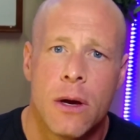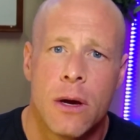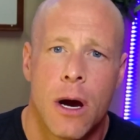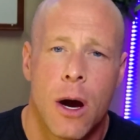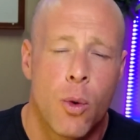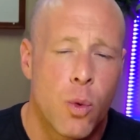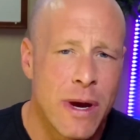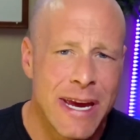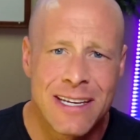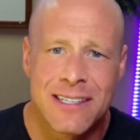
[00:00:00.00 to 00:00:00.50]

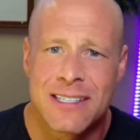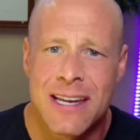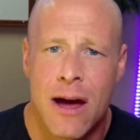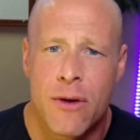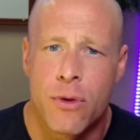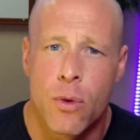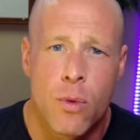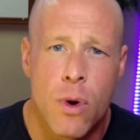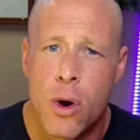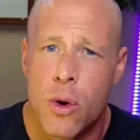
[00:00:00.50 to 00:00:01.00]
weeks down
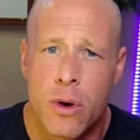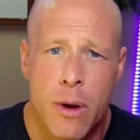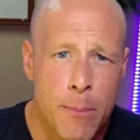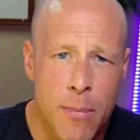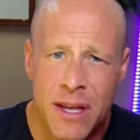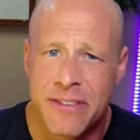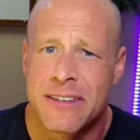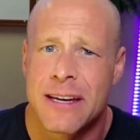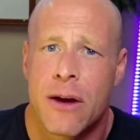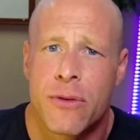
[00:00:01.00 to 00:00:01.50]
the road, a
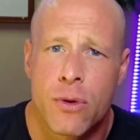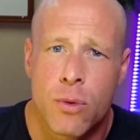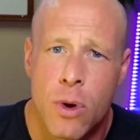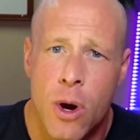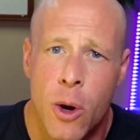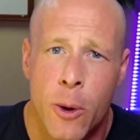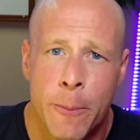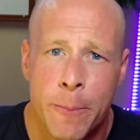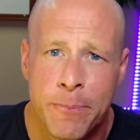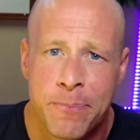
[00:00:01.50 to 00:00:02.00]
month down the
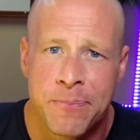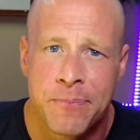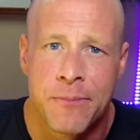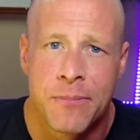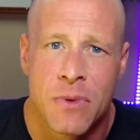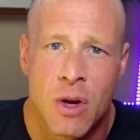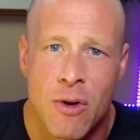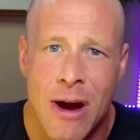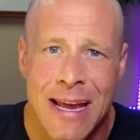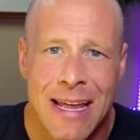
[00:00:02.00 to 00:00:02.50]
road,
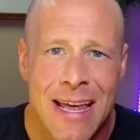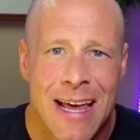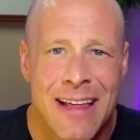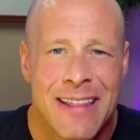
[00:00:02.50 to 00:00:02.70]
right?